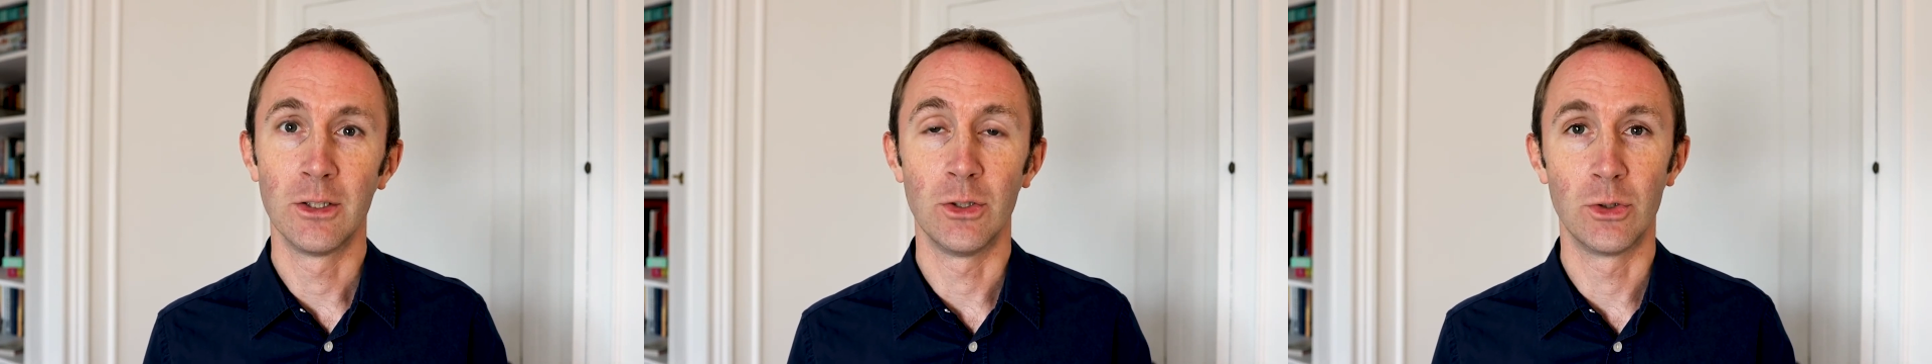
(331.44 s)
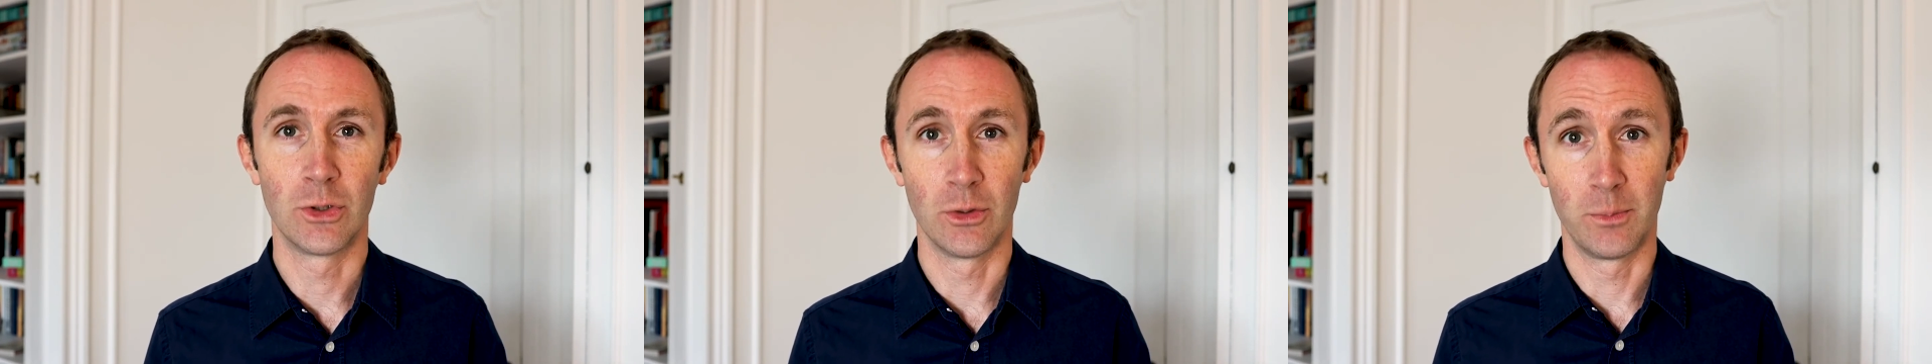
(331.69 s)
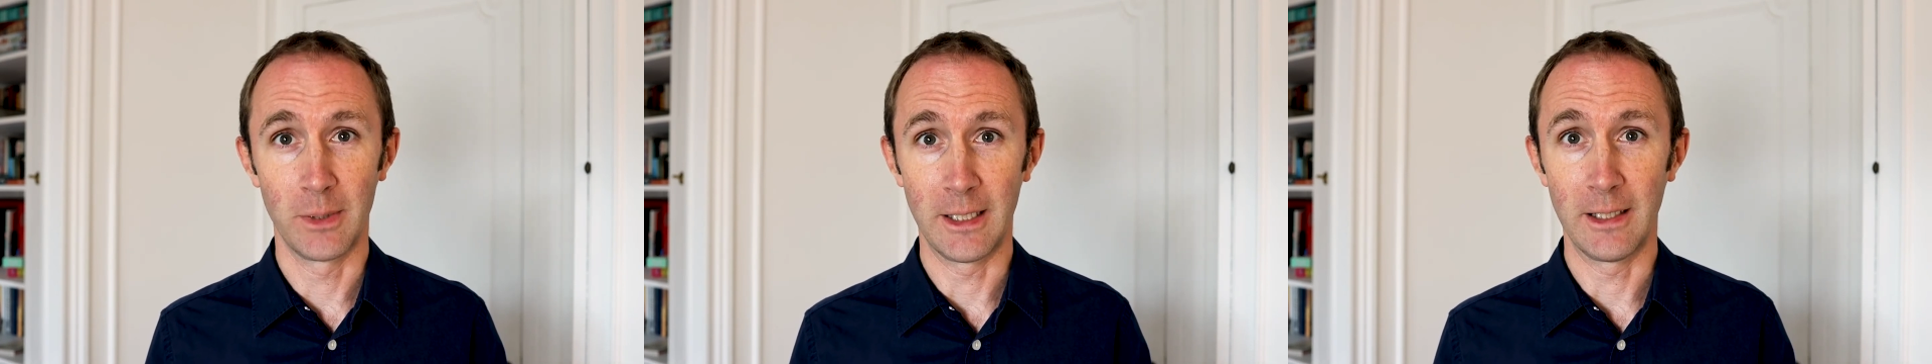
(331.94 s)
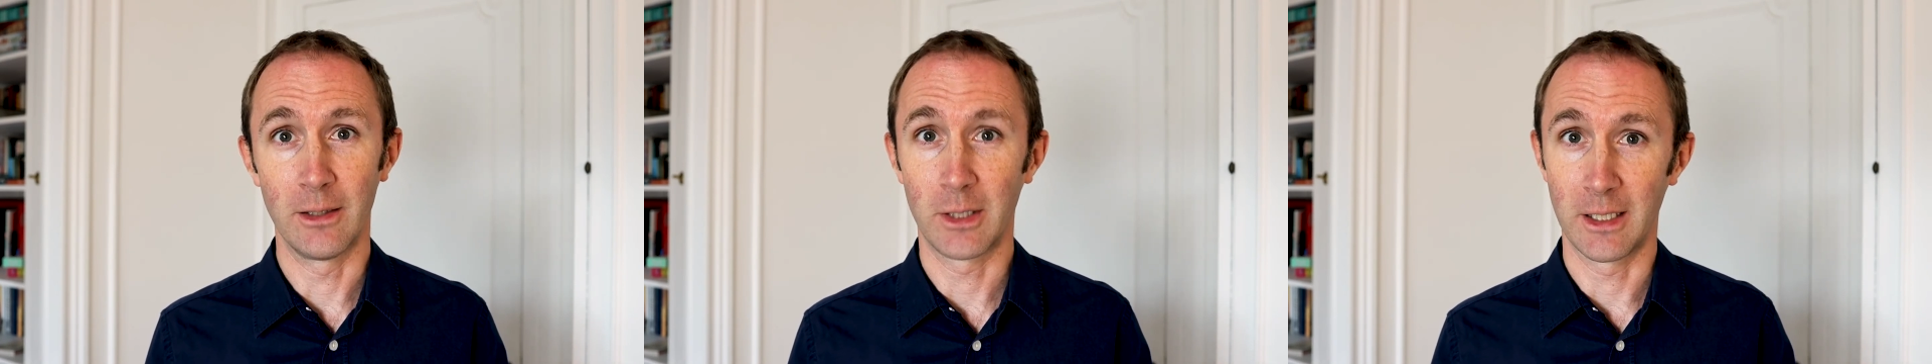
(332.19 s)
you should
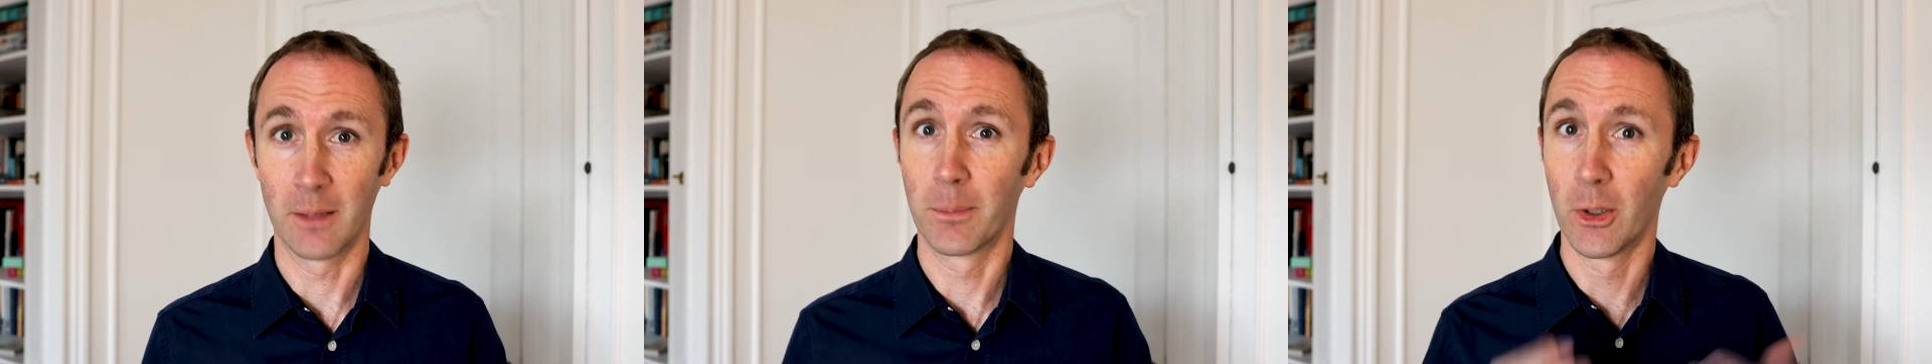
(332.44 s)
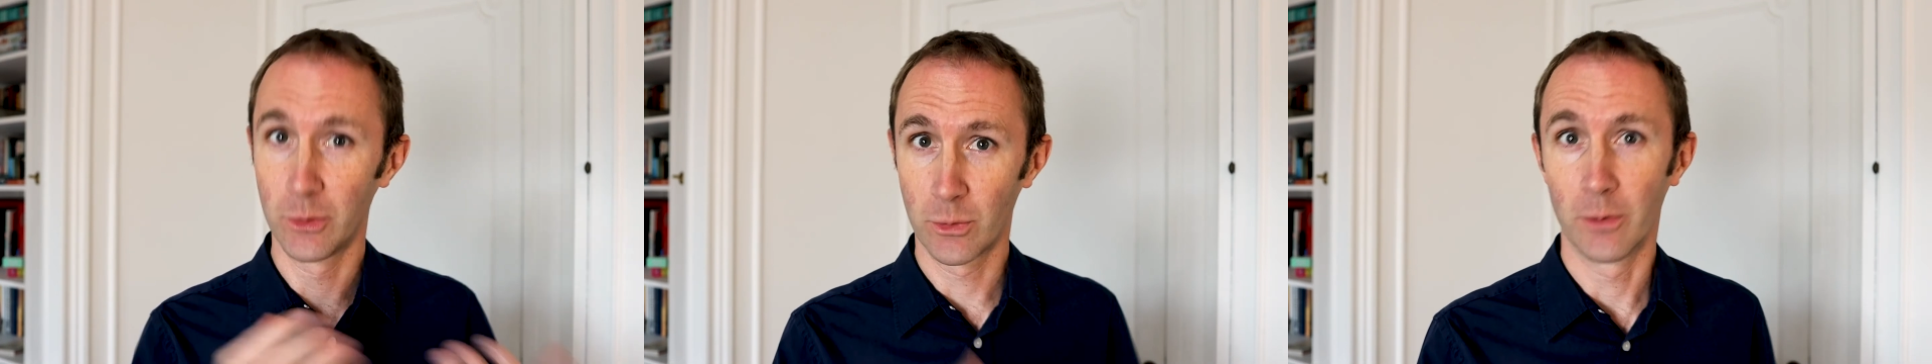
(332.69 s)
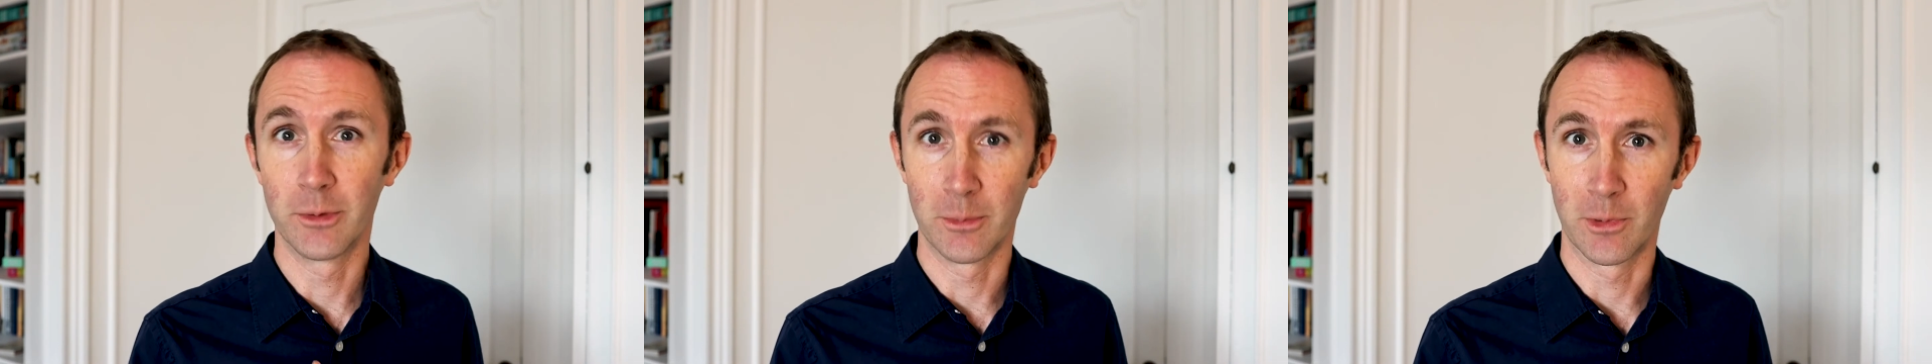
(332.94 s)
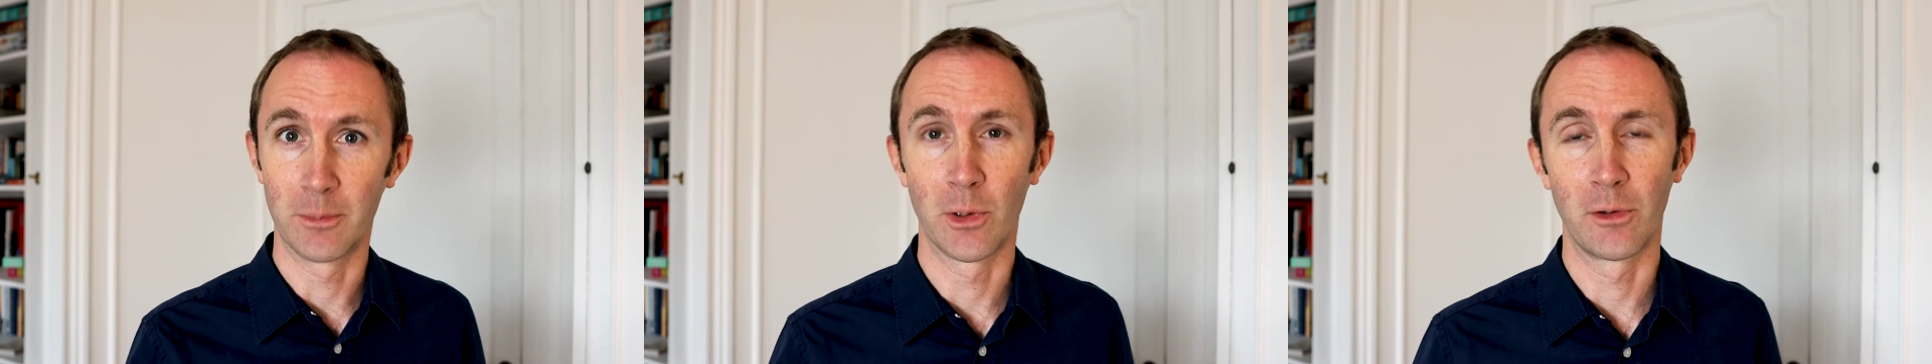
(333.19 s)
be looking at
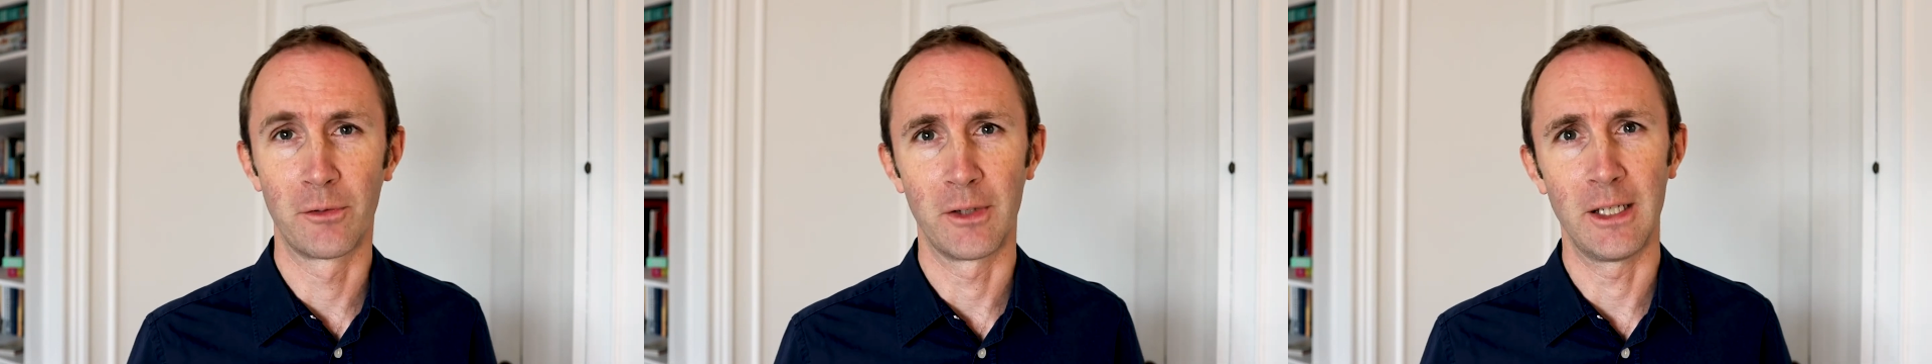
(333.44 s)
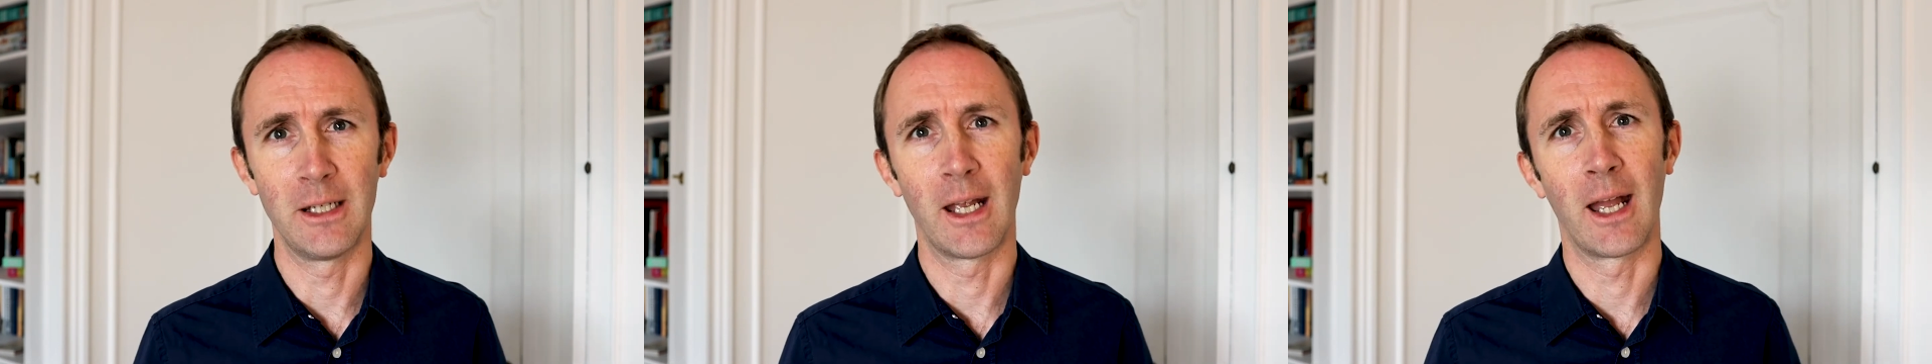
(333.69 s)
post-quantum cryptography